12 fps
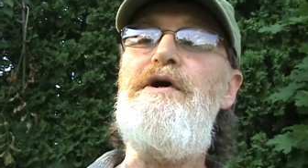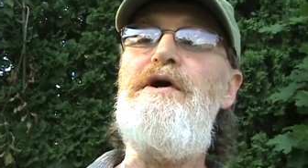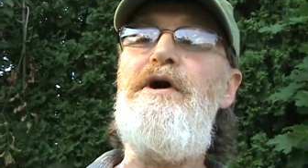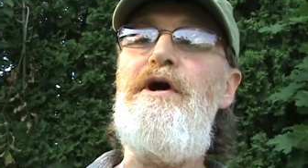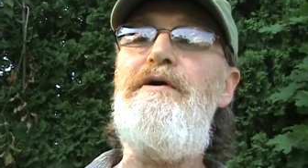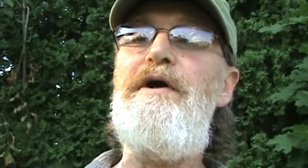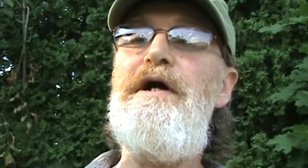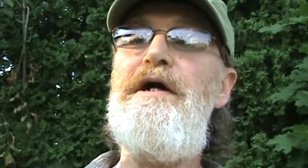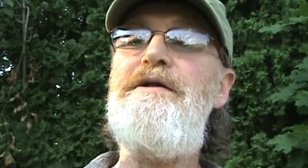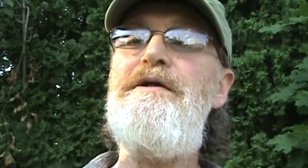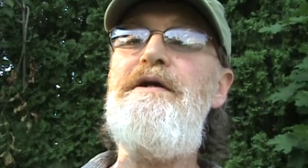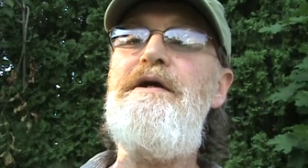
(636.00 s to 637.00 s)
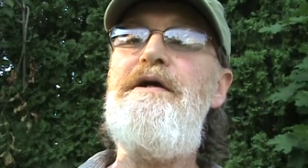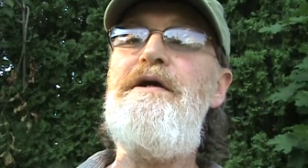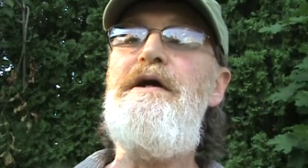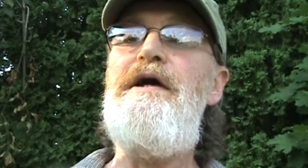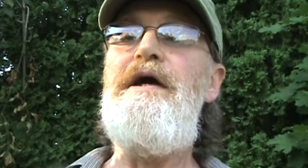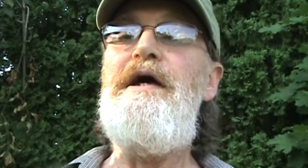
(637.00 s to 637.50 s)
Alright?
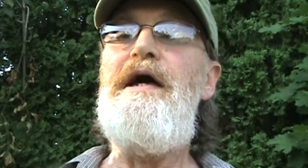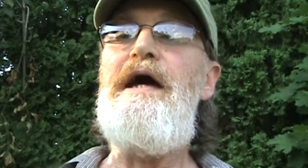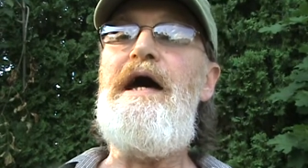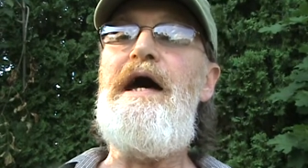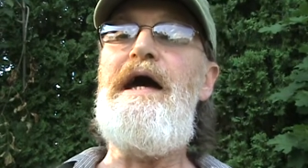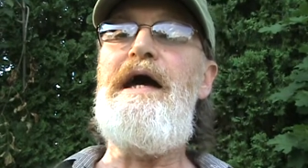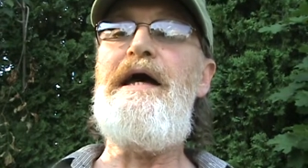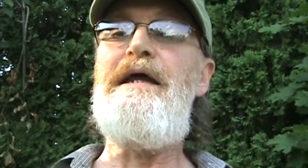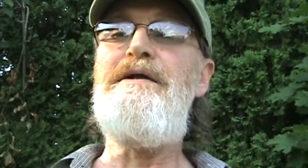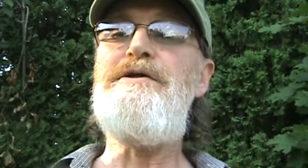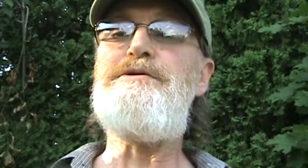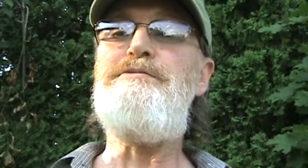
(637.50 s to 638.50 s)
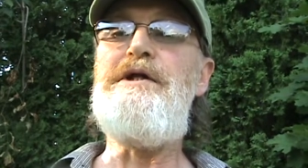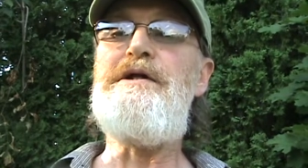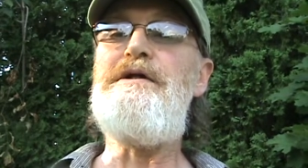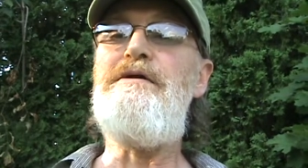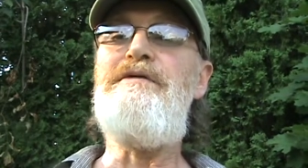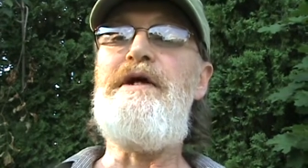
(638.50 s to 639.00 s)
And
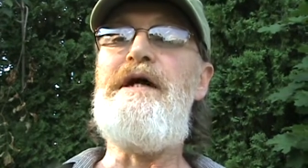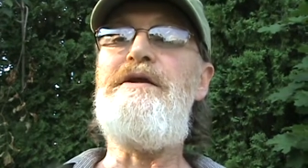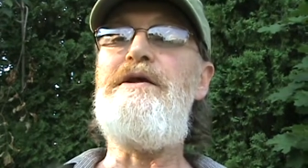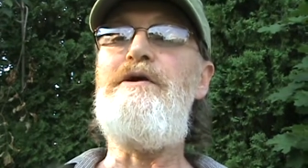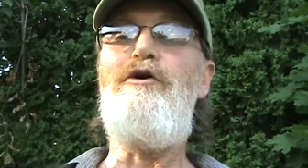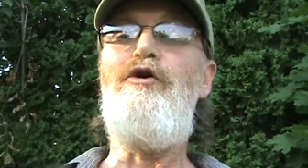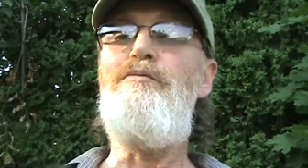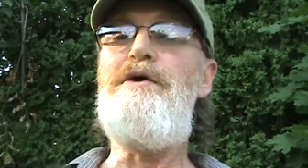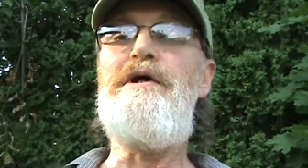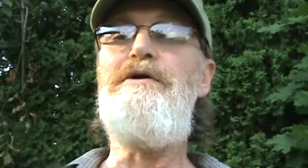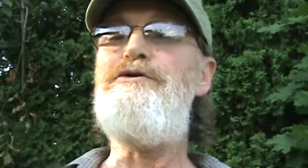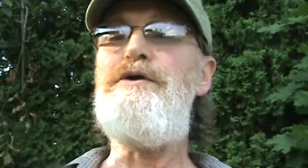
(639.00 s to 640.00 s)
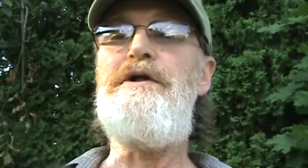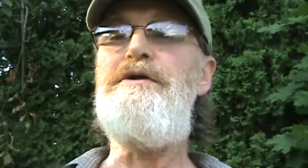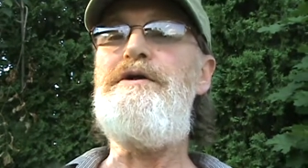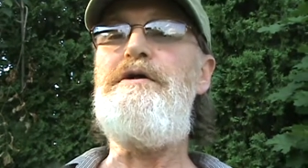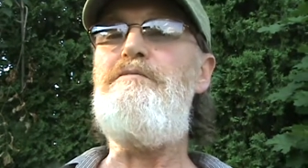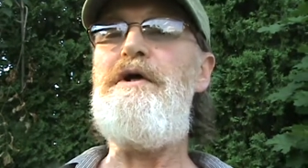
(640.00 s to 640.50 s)
speaking of that, the all male
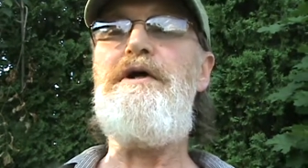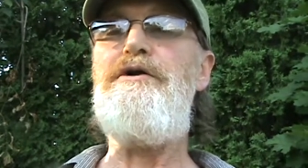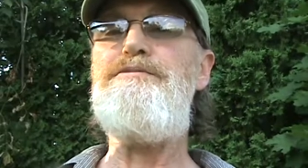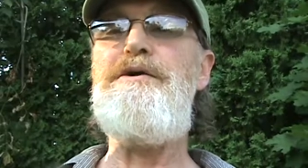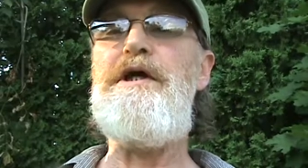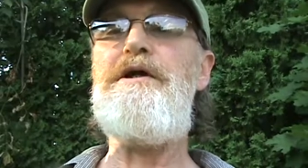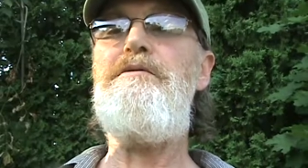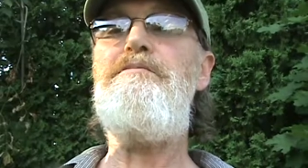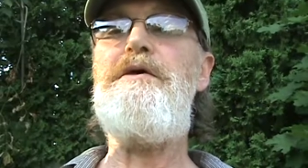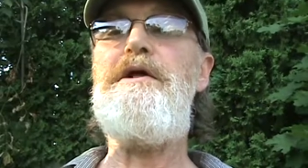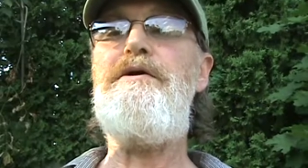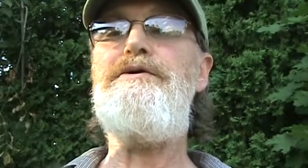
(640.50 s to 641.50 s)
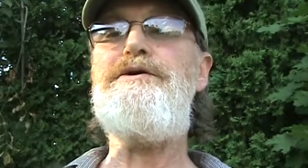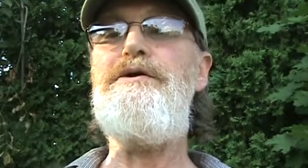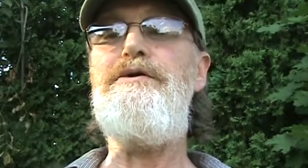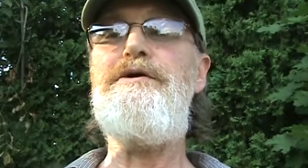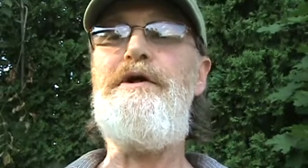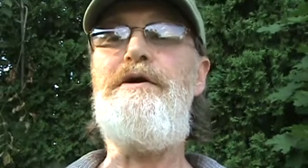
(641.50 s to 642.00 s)
trinity, males begetting males,
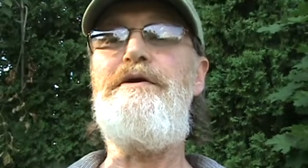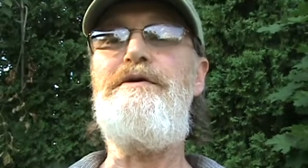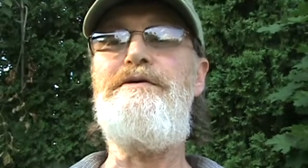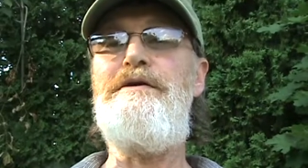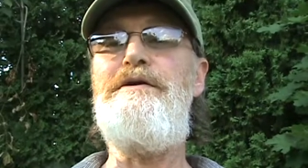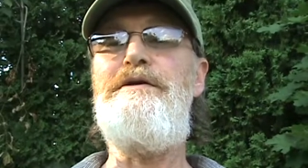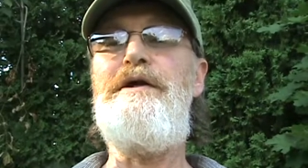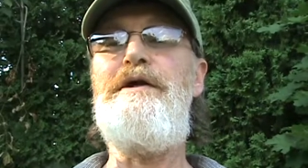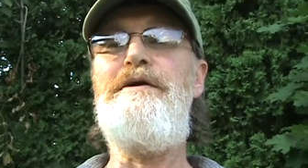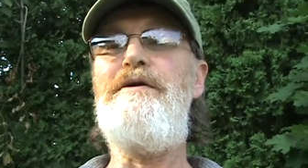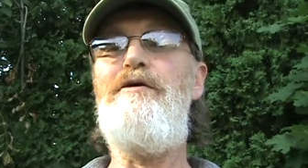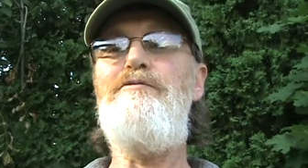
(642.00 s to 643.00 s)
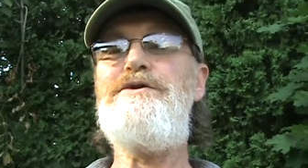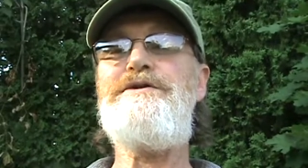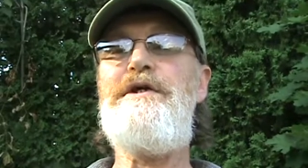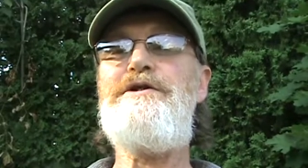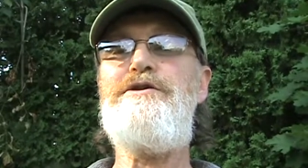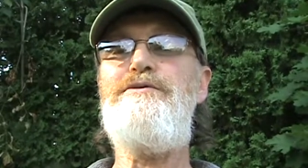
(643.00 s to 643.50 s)
don't cut it. And then the
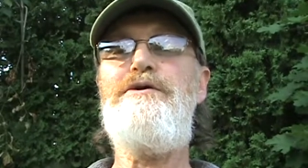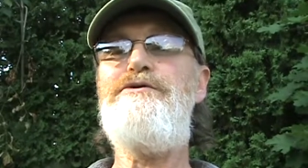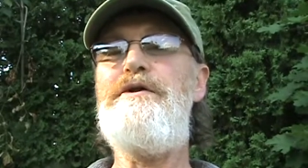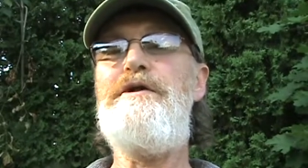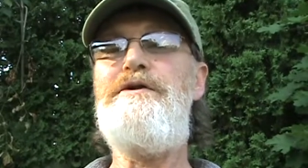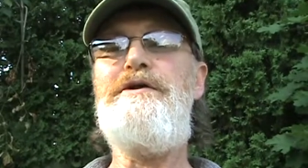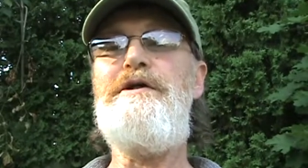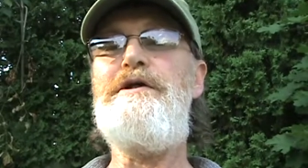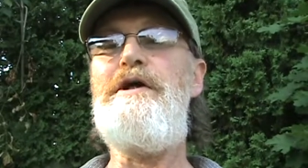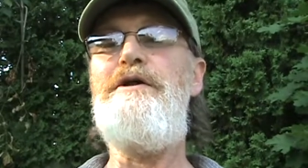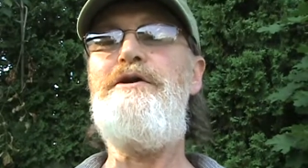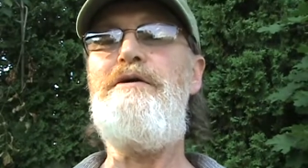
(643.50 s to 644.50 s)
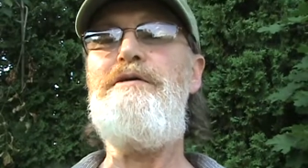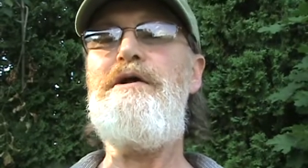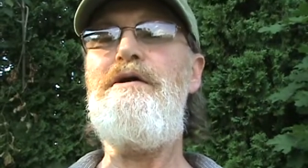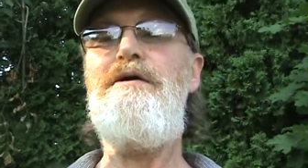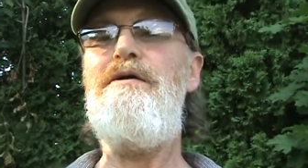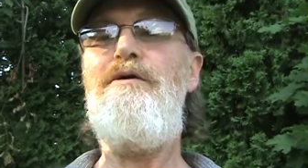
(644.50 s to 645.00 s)
homosexual trinity
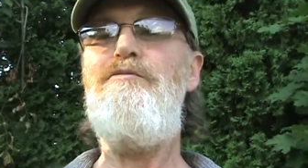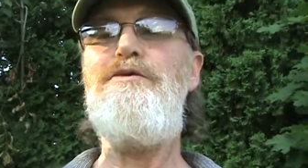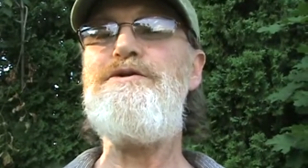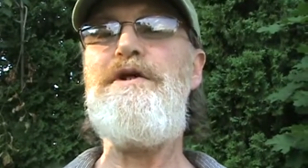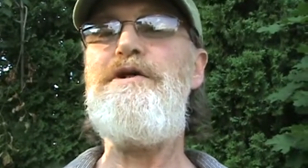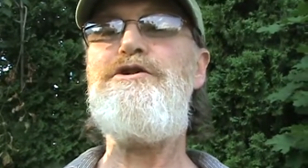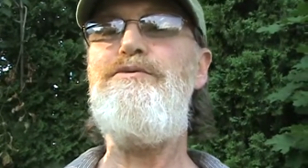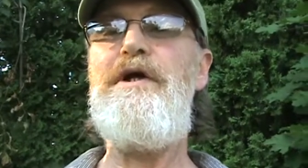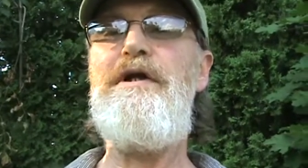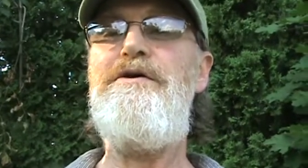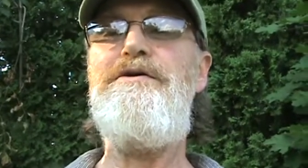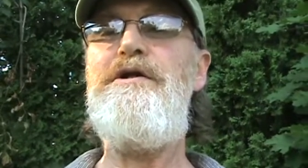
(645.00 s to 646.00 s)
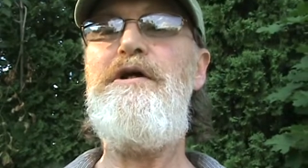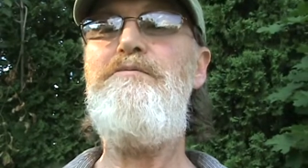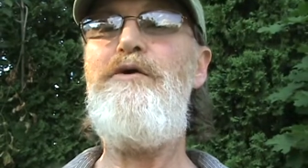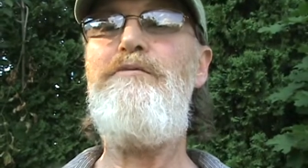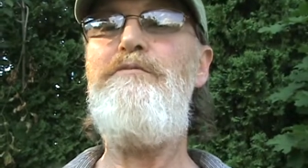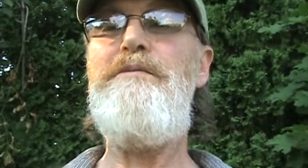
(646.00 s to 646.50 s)
condemning homosexuality
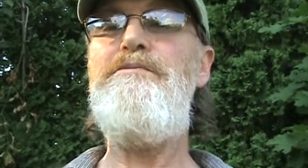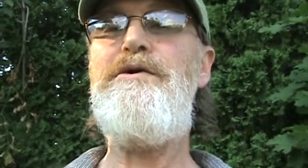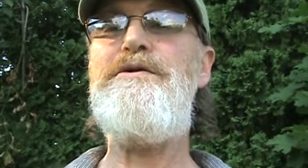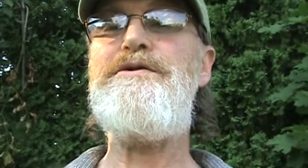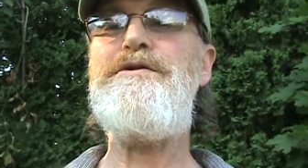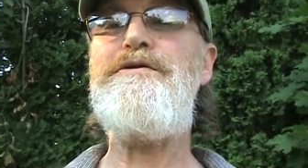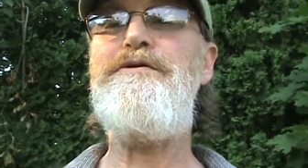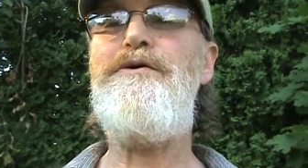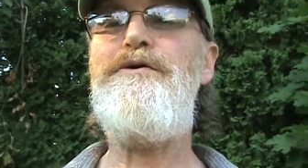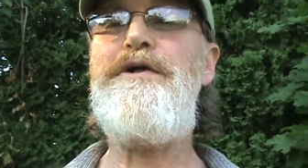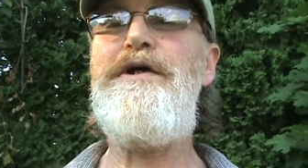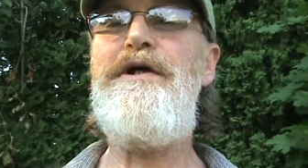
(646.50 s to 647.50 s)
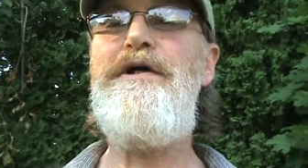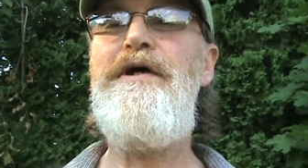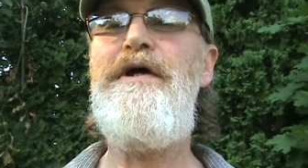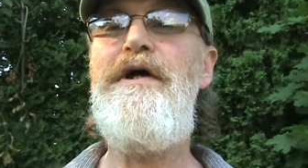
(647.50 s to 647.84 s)
among members. Okay?